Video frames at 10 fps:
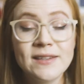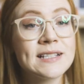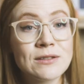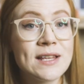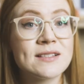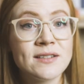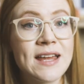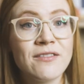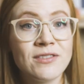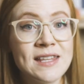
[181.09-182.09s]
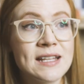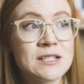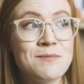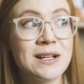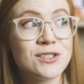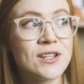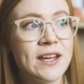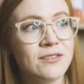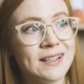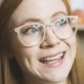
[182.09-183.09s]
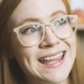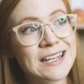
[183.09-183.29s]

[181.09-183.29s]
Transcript: This house doesn't have that much kind of like